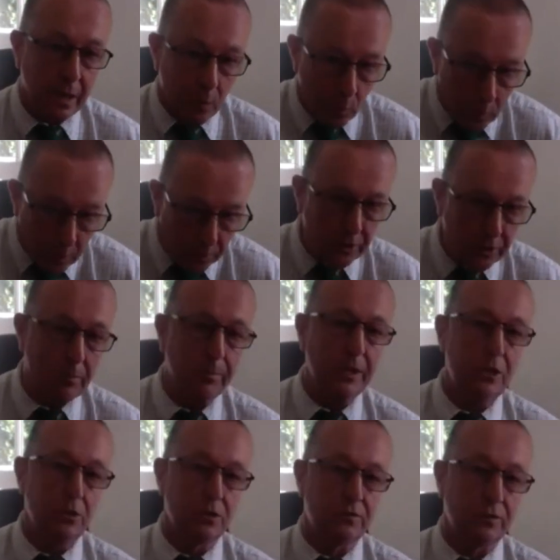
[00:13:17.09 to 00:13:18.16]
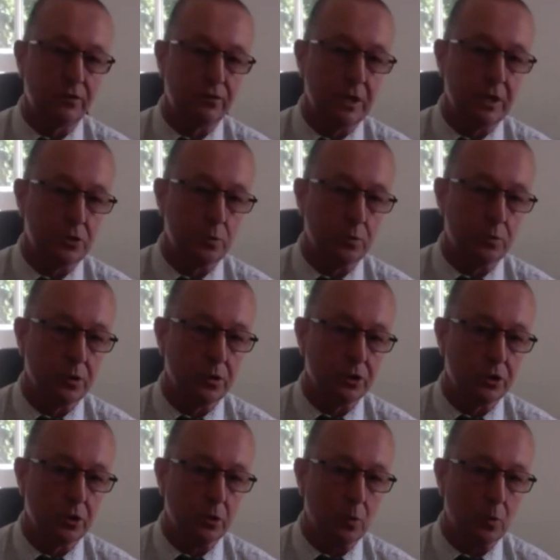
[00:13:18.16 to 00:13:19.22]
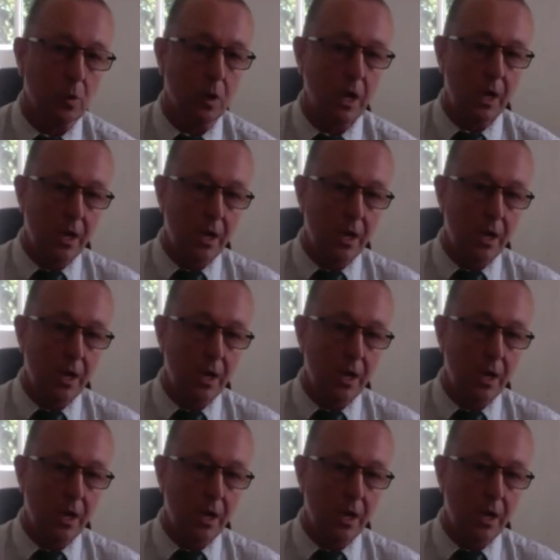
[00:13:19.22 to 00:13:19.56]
It will not be used for gray squirrel control.